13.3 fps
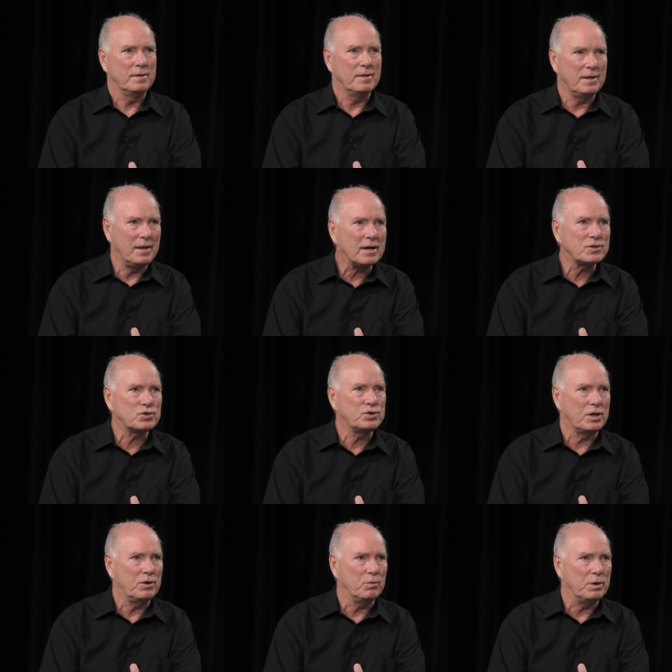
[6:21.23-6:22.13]
the next
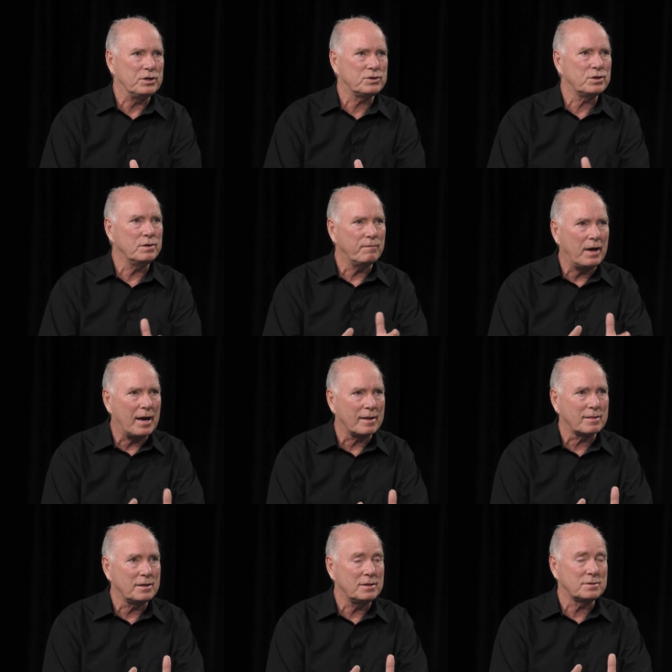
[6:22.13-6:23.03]
generation of
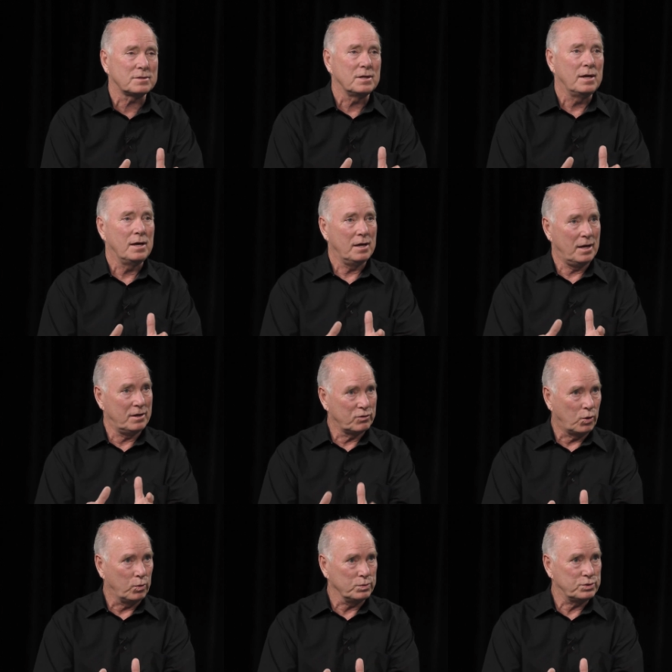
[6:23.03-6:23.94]
athletes and
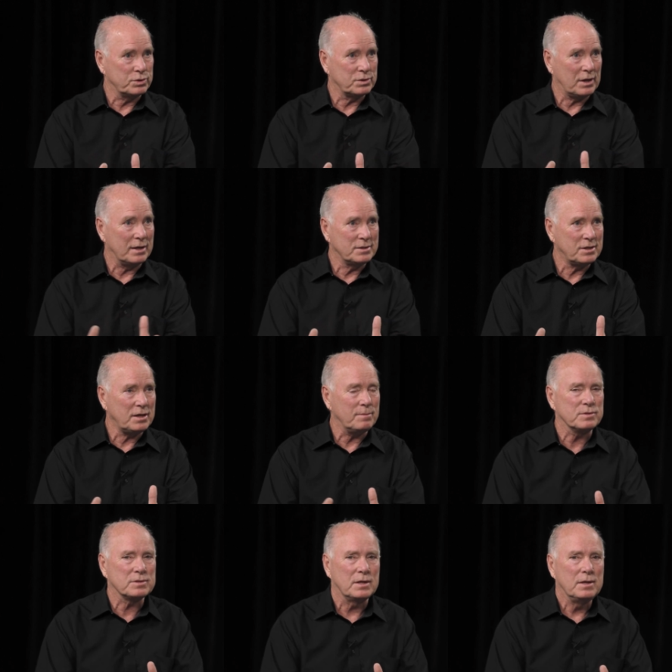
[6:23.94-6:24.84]
coaches and
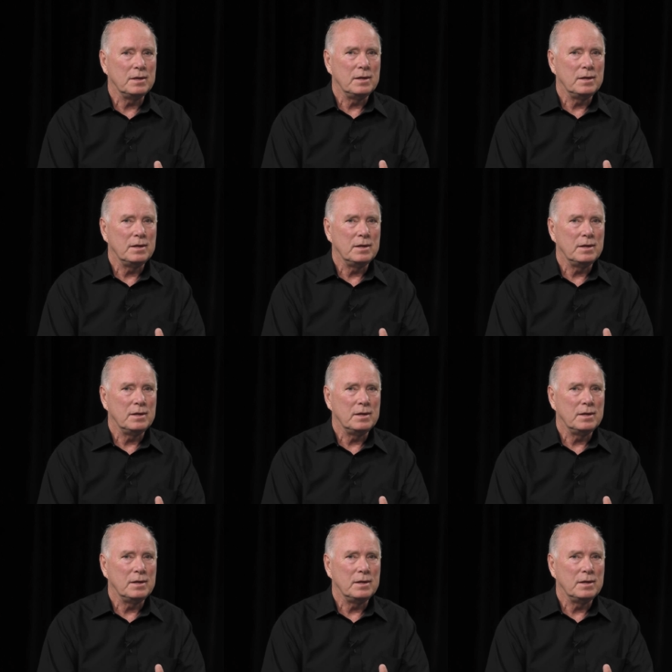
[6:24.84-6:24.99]
teams.